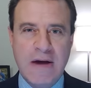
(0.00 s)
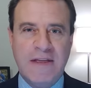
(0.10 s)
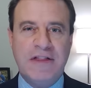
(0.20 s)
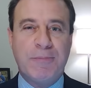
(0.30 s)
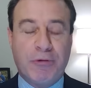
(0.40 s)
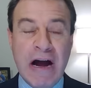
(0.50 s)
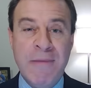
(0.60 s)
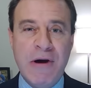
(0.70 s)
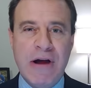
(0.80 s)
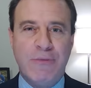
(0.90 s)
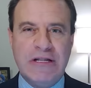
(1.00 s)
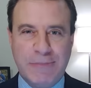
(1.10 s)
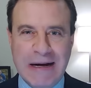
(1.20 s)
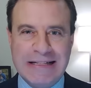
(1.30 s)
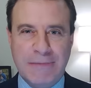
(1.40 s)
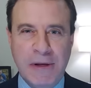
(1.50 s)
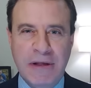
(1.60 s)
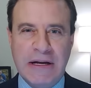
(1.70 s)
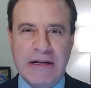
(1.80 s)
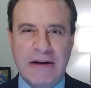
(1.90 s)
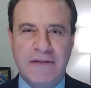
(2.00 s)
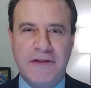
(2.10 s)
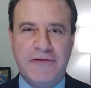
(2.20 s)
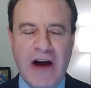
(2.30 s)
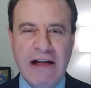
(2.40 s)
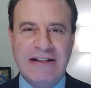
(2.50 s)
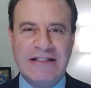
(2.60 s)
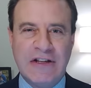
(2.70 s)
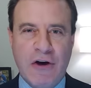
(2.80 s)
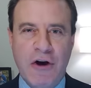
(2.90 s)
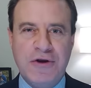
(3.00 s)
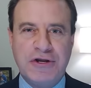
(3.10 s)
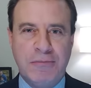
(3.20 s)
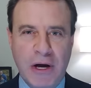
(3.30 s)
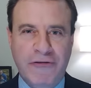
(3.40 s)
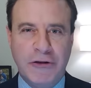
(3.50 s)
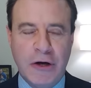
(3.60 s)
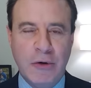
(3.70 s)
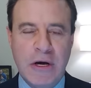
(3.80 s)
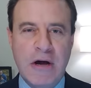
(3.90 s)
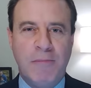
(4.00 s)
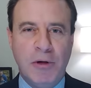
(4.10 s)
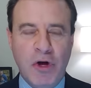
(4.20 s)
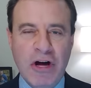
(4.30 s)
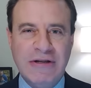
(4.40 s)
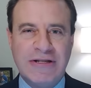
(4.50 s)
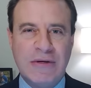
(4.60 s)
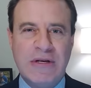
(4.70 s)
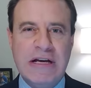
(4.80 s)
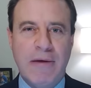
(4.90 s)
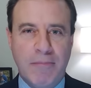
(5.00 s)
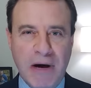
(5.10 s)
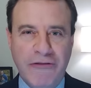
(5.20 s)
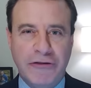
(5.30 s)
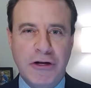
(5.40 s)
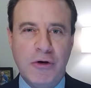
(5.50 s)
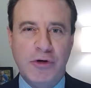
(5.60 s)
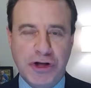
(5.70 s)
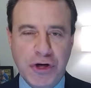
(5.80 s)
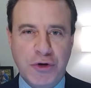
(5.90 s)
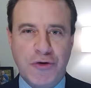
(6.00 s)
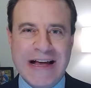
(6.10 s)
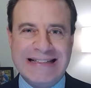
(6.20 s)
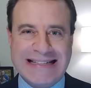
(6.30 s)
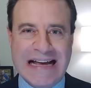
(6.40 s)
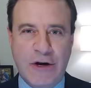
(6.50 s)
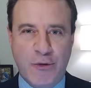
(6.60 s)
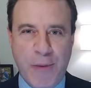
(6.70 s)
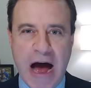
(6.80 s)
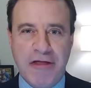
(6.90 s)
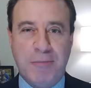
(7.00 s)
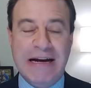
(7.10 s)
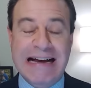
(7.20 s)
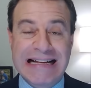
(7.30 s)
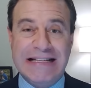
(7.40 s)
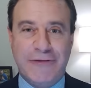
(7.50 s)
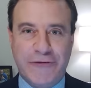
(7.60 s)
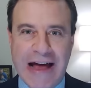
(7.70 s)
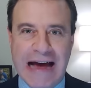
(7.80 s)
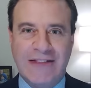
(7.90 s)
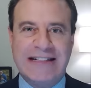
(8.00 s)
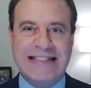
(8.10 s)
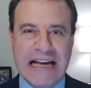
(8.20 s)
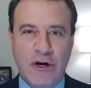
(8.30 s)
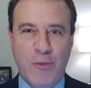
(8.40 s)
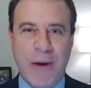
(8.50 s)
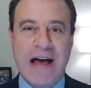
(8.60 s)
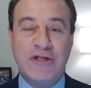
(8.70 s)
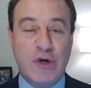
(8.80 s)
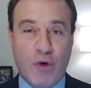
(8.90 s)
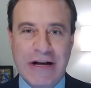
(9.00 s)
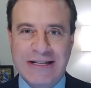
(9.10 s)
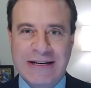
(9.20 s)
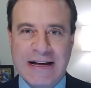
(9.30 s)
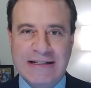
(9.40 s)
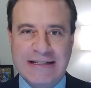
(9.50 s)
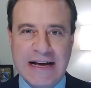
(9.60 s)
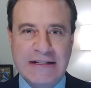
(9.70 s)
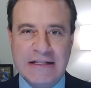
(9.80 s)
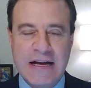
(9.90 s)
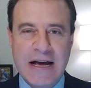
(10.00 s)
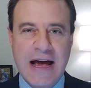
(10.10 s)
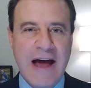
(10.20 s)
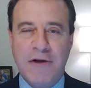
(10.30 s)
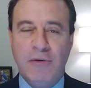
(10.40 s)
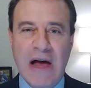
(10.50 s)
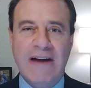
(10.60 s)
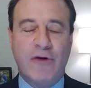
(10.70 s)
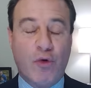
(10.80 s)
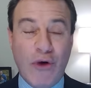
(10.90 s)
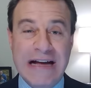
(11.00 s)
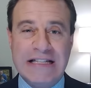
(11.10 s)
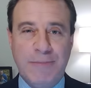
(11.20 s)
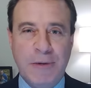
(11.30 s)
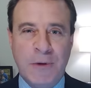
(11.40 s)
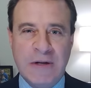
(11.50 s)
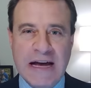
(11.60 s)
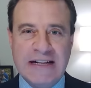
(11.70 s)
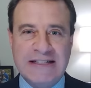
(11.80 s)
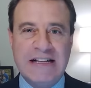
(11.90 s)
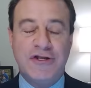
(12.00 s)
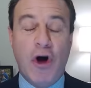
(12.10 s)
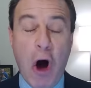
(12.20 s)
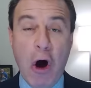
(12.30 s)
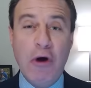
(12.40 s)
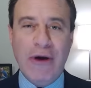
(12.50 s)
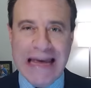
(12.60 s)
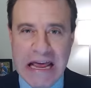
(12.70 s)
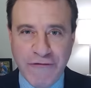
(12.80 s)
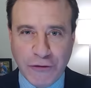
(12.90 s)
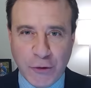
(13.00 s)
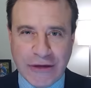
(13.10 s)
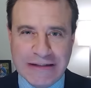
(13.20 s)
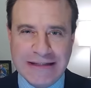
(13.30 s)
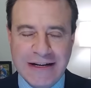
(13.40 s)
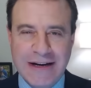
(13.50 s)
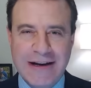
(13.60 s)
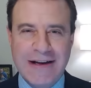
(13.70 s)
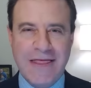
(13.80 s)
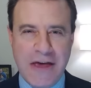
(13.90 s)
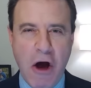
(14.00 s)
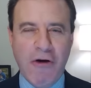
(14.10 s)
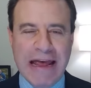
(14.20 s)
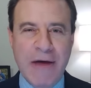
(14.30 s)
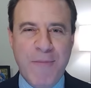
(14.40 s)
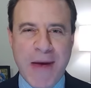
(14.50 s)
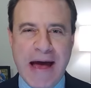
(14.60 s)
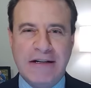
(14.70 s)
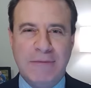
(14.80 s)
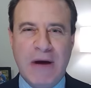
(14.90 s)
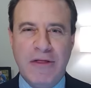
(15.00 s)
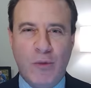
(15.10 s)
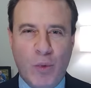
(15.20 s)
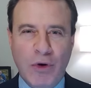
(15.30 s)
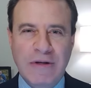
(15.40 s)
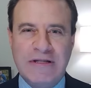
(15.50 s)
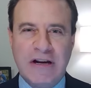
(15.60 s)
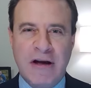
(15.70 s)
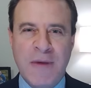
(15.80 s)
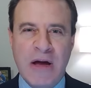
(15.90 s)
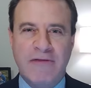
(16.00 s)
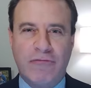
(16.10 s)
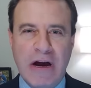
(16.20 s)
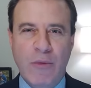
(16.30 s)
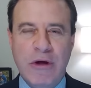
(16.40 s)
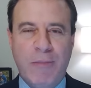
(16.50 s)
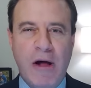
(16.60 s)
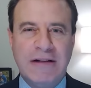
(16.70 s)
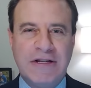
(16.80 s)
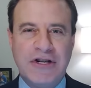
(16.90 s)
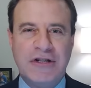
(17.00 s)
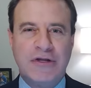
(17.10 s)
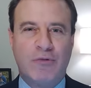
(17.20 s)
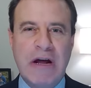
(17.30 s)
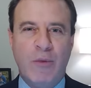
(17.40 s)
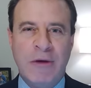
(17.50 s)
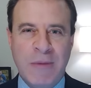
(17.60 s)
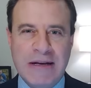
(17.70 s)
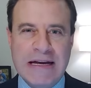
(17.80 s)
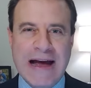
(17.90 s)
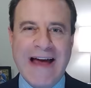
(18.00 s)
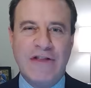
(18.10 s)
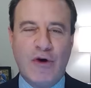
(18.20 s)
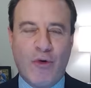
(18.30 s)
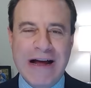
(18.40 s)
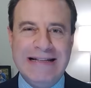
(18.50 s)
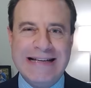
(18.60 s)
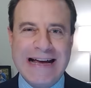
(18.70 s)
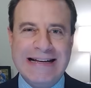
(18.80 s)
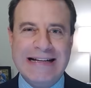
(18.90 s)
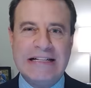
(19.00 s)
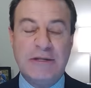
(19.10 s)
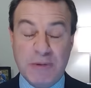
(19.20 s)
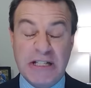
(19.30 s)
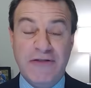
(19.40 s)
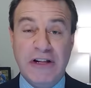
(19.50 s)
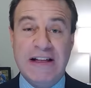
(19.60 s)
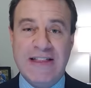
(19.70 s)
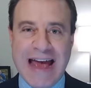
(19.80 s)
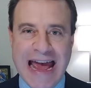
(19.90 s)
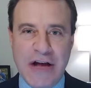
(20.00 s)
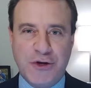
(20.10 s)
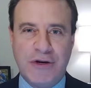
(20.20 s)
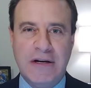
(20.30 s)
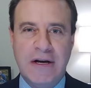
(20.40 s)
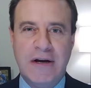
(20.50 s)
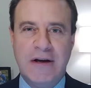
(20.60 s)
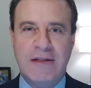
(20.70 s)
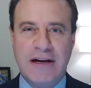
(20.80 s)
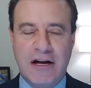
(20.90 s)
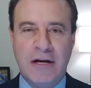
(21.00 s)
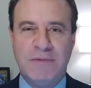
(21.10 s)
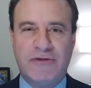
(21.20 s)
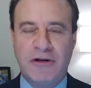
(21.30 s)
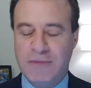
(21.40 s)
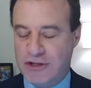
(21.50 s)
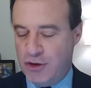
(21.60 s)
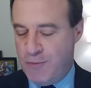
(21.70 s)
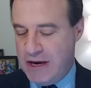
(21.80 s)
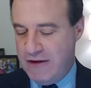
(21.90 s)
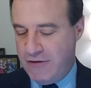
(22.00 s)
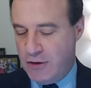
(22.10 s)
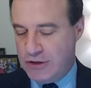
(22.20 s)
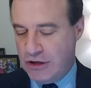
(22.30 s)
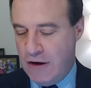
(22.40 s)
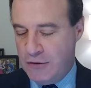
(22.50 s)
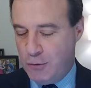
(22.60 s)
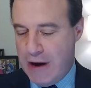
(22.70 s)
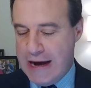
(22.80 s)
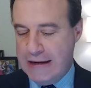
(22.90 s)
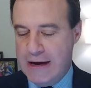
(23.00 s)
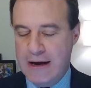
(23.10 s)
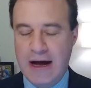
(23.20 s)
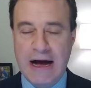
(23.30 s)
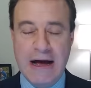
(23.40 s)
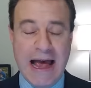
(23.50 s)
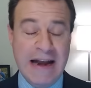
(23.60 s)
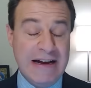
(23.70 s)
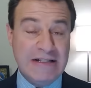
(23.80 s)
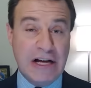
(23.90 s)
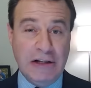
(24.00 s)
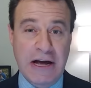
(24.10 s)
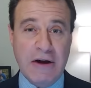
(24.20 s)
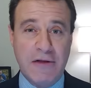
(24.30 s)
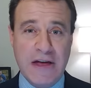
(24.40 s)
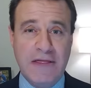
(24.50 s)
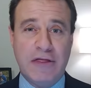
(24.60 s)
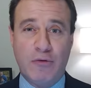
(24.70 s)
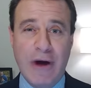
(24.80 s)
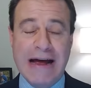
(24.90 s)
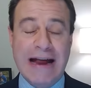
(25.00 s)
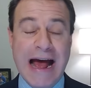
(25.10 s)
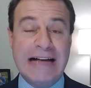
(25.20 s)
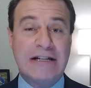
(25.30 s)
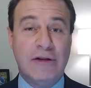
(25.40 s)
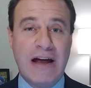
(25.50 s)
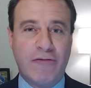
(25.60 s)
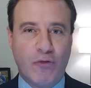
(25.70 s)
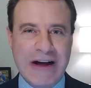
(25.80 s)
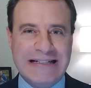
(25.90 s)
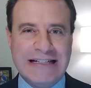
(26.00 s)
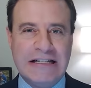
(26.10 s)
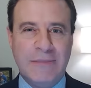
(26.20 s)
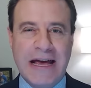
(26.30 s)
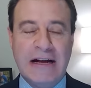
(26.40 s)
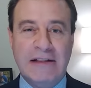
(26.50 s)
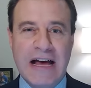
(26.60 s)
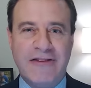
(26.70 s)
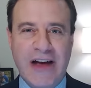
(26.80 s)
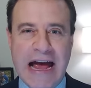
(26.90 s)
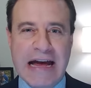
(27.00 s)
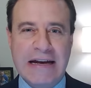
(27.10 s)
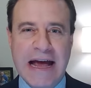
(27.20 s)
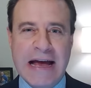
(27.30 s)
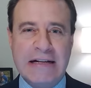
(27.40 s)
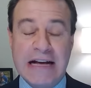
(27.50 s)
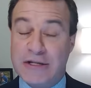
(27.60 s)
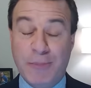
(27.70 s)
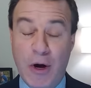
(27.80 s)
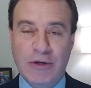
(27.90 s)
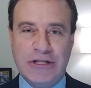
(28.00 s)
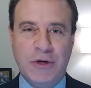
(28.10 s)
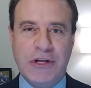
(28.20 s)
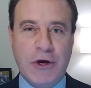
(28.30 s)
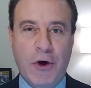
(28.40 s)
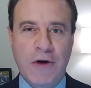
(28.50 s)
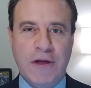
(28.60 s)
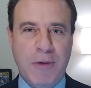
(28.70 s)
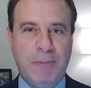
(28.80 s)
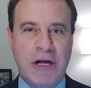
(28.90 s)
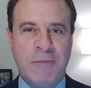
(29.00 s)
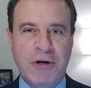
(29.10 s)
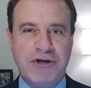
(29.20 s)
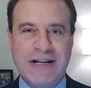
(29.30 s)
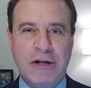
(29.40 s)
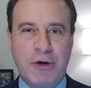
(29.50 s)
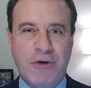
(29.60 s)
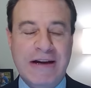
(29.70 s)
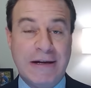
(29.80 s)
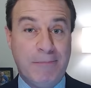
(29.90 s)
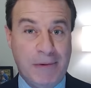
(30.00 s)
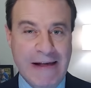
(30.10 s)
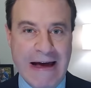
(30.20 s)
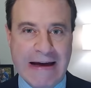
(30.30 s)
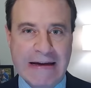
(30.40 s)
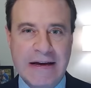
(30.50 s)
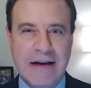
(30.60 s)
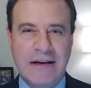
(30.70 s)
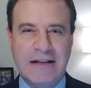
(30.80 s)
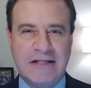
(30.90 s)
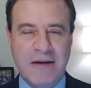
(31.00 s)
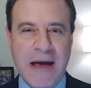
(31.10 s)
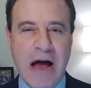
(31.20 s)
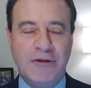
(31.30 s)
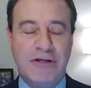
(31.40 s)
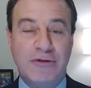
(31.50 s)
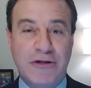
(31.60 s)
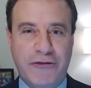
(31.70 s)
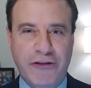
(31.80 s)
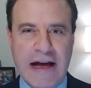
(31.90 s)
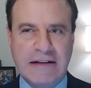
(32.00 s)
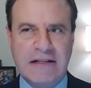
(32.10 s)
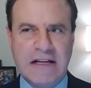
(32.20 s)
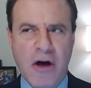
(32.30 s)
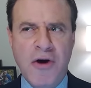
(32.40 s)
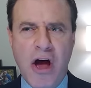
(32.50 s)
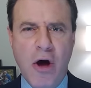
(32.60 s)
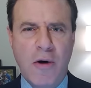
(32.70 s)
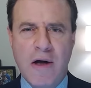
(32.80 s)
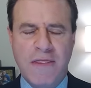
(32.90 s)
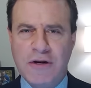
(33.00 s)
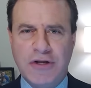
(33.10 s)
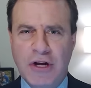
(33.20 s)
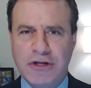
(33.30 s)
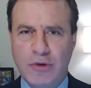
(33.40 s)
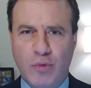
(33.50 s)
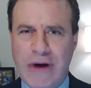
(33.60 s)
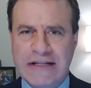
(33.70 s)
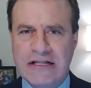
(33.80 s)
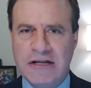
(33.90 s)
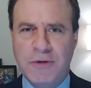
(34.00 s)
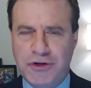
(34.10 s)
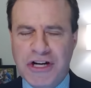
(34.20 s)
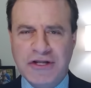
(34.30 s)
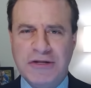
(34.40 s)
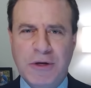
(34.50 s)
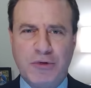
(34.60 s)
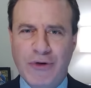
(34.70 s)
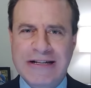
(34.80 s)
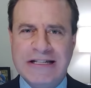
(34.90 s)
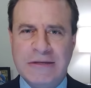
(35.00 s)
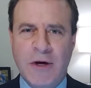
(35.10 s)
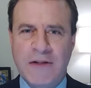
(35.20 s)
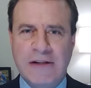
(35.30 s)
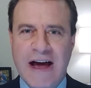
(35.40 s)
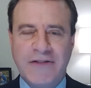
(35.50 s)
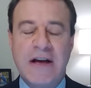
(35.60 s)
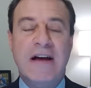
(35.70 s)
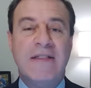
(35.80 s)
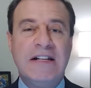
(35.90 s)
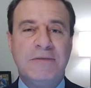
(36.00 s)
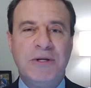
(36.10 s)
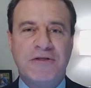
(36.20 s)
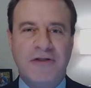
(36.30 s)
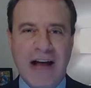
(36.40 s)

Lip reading: that the primary responsibility of the violence and the carnage in Buffalo belongs to the Buffalo shooter, that psychopath. But it is a fact that psychopaths across the United States, and there are a lot of crazy people in the United States, are influenced. They are impacted by the words that come out of right-wing politicians, right-wing media, and the crazy ideas, specifically the hatred that comes from so many of those on the right. And it is clear that the right has a lot of racism and a lot of hate. And I suppose the only card that people like Marjorie Taylor Greene can play is somehow to deflect and say, oh no, there's also racism or just as much racism on the left. That's a bunch of